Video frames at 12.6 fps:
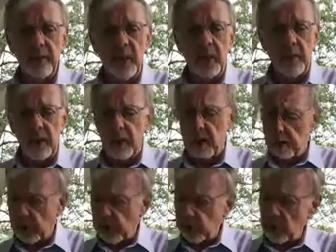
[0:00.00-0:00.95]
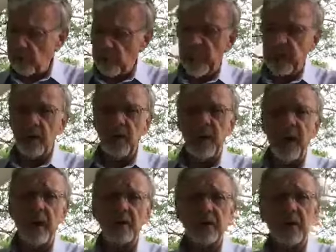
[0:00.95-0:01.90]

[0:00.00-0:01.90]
I mean, I go by your house,